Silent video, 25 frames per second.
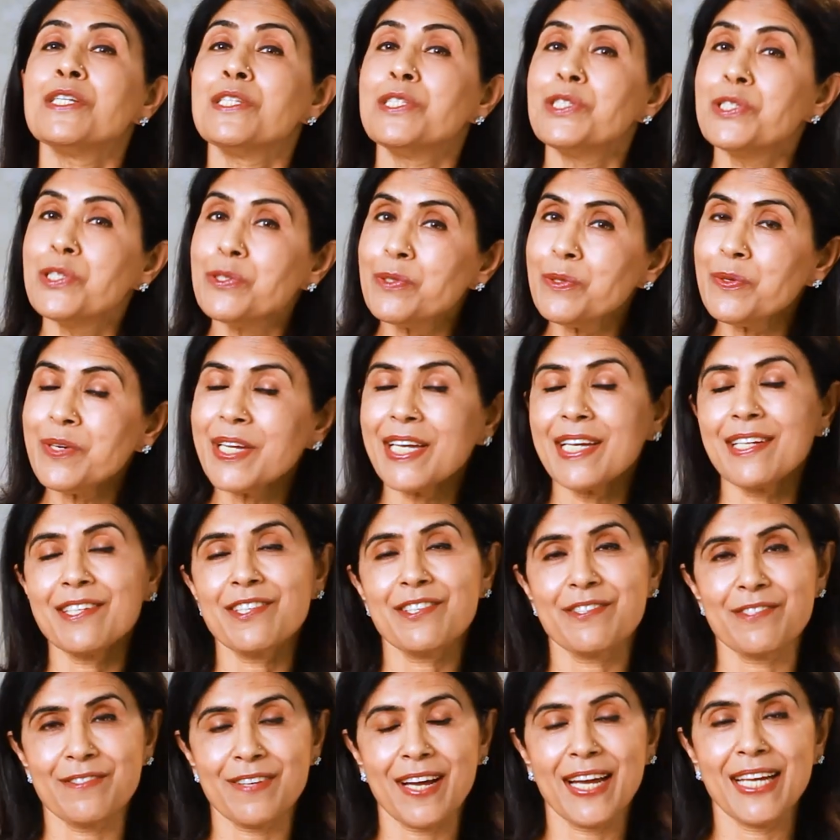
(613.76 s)
do
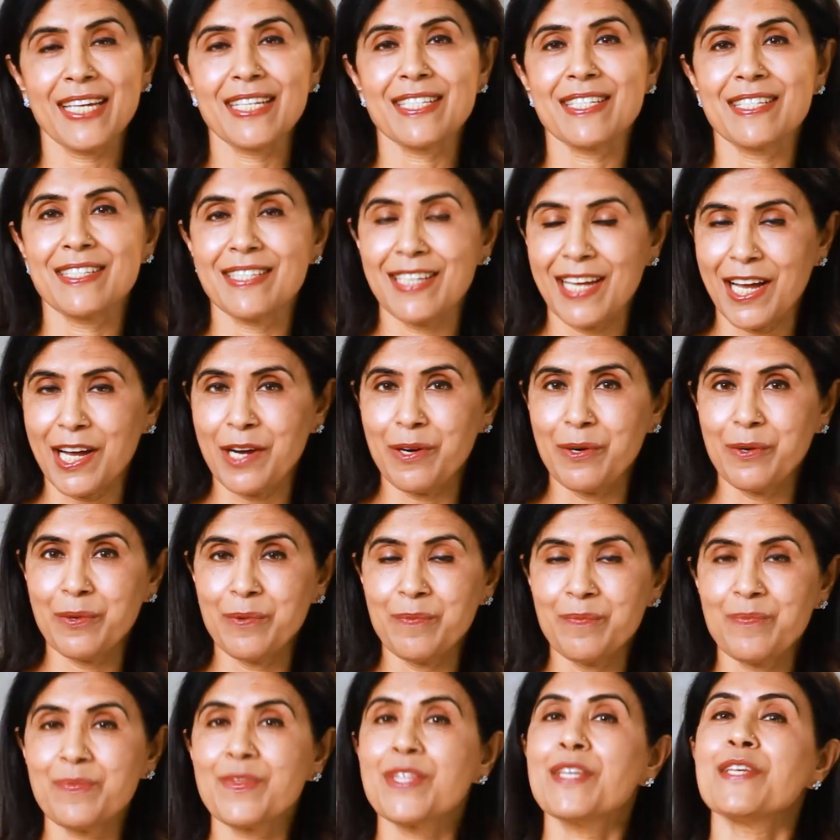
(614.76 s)
it right now.
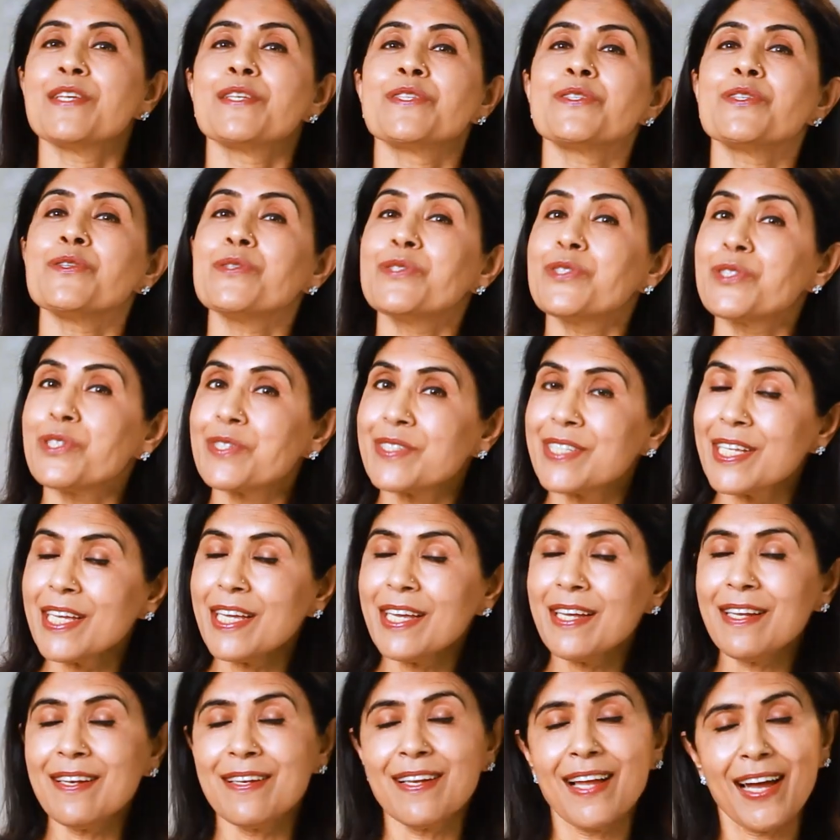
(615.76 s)
So
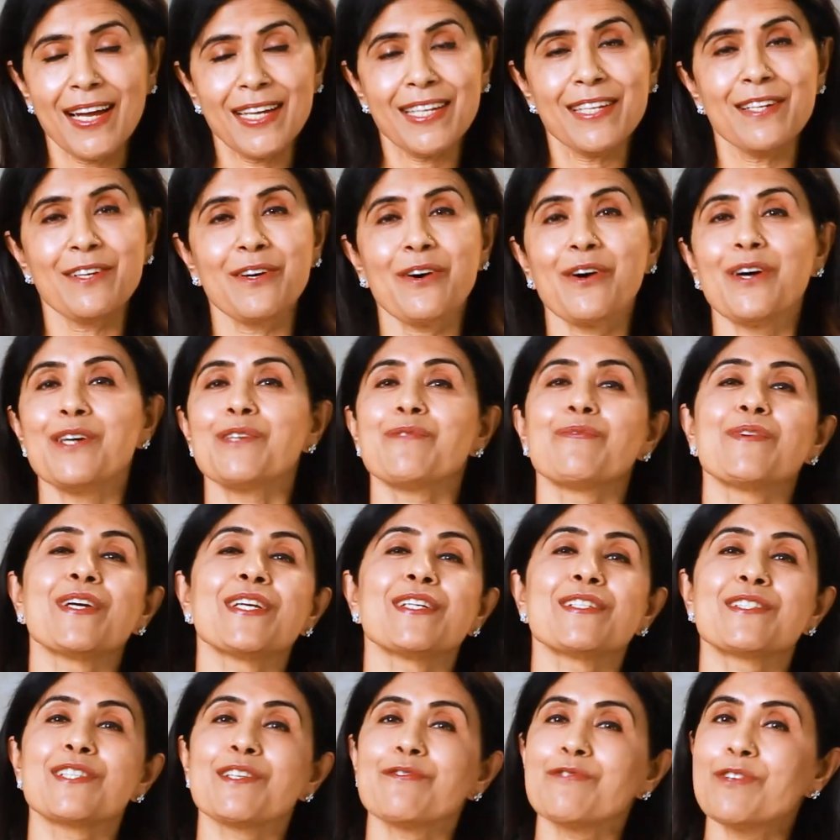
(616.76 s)
today, like
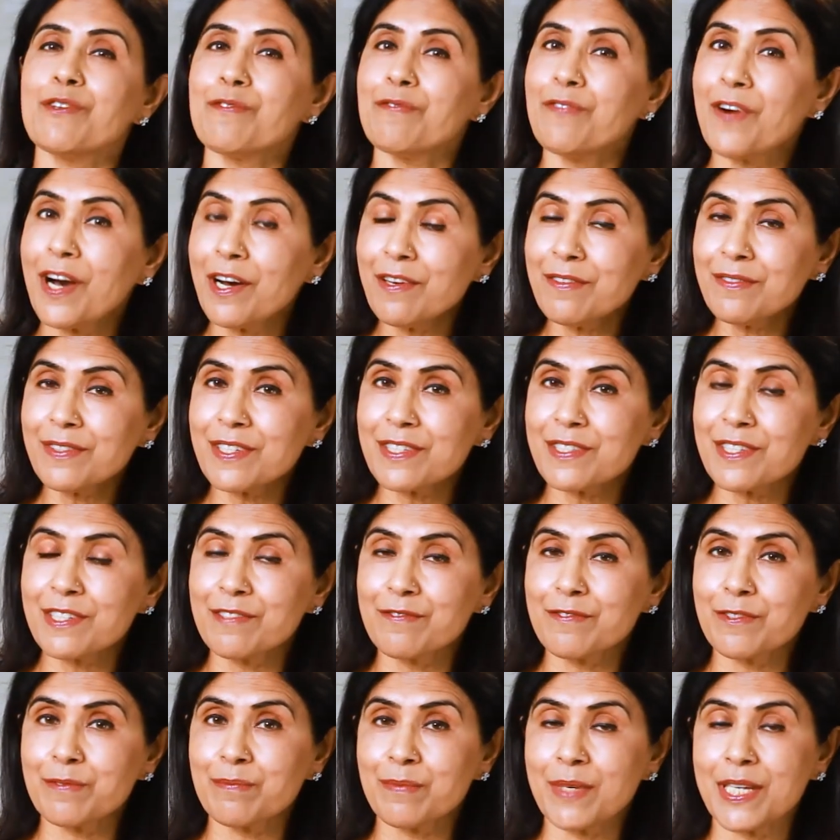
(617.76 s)
always, if you found this
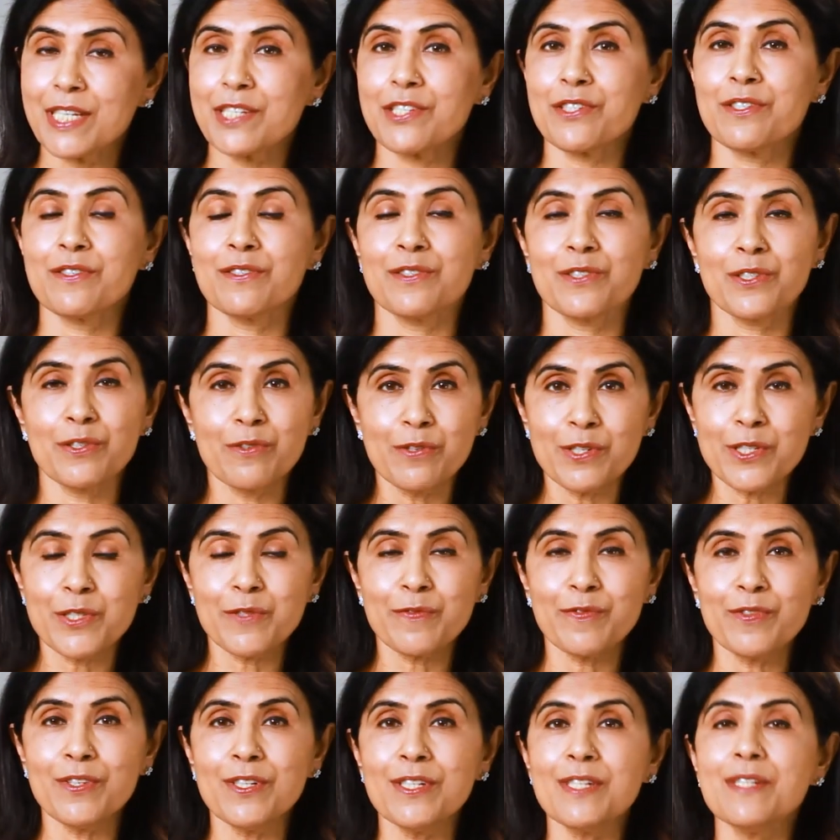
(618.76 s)
information
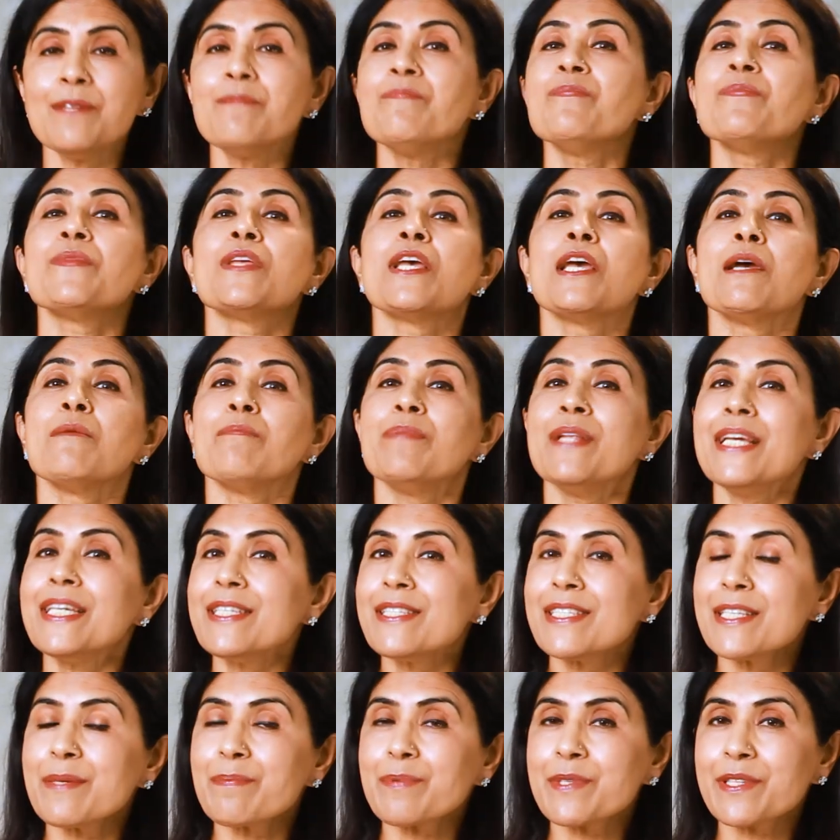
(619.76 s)
useful,
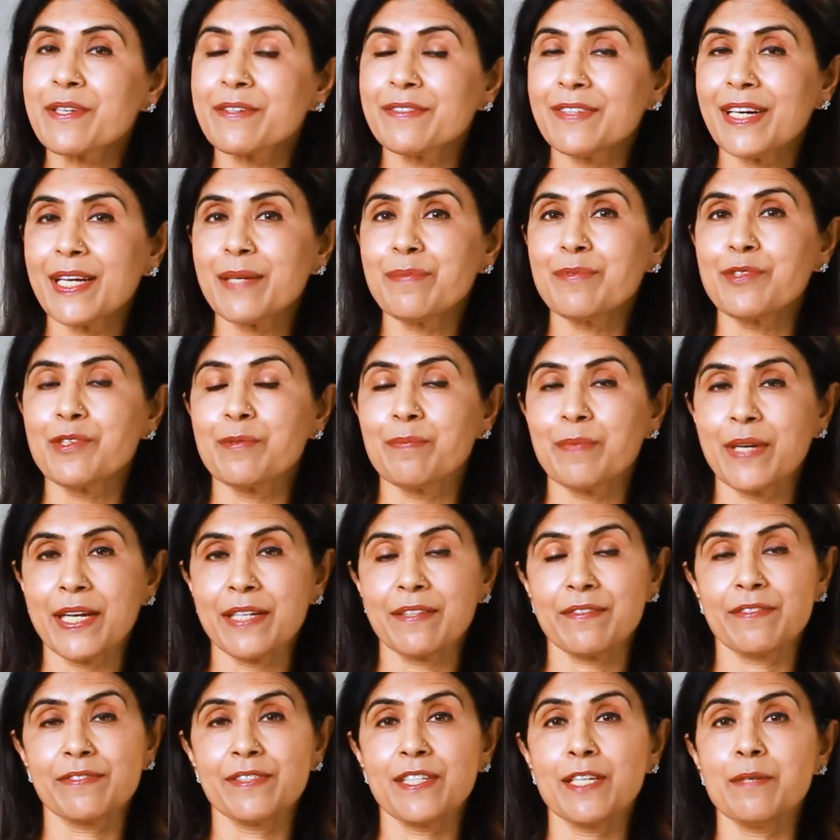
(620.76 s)
please subscribe to
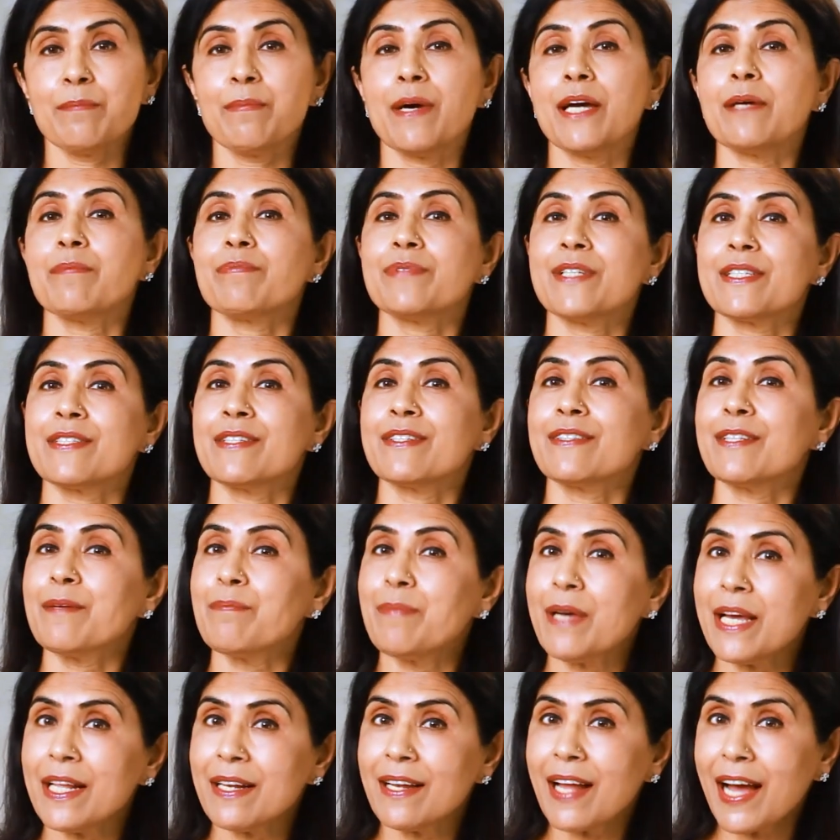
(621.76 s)
Maitri by pressing the
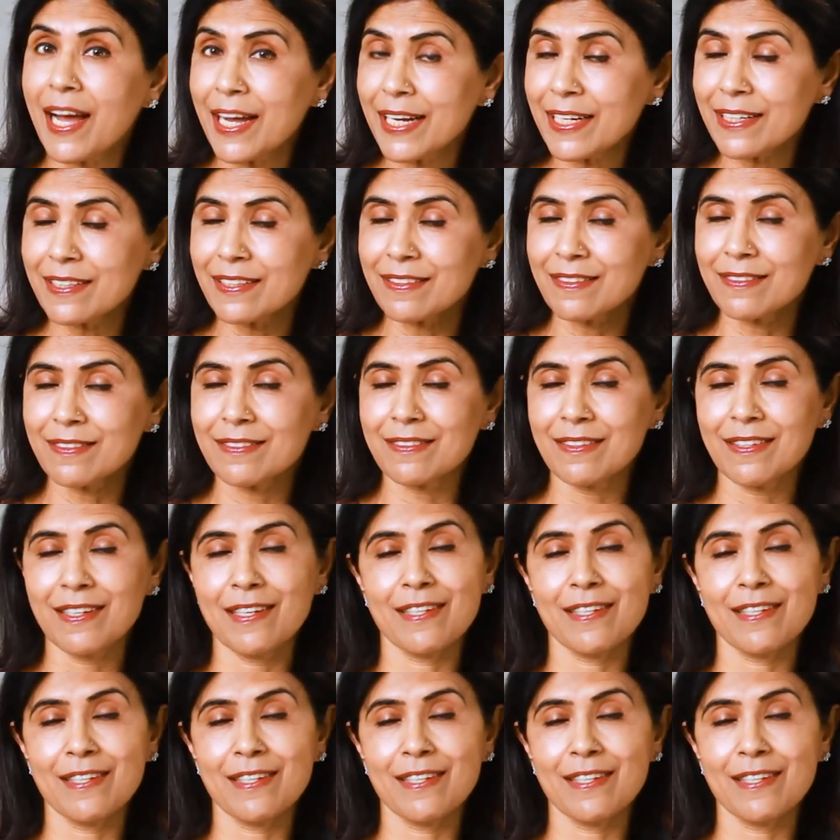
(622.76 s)
bell icon.